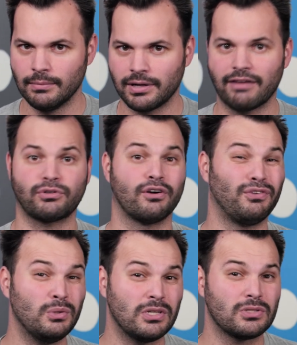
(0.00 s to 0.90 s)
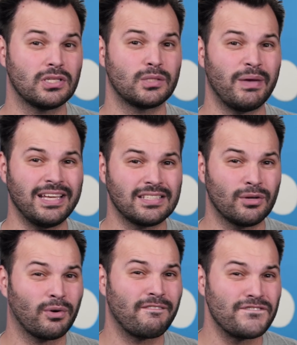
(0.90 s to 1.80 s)
But after a few years in space,
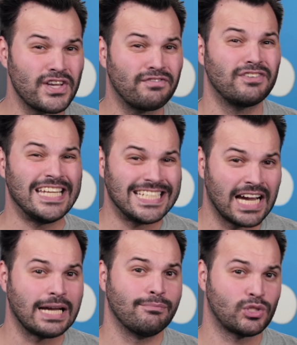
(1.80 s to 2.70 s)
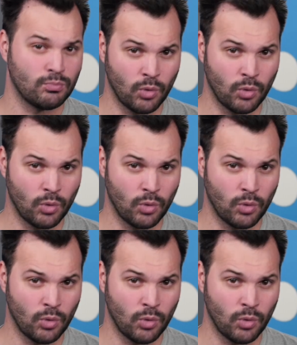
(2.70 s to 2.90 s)
there were 50 times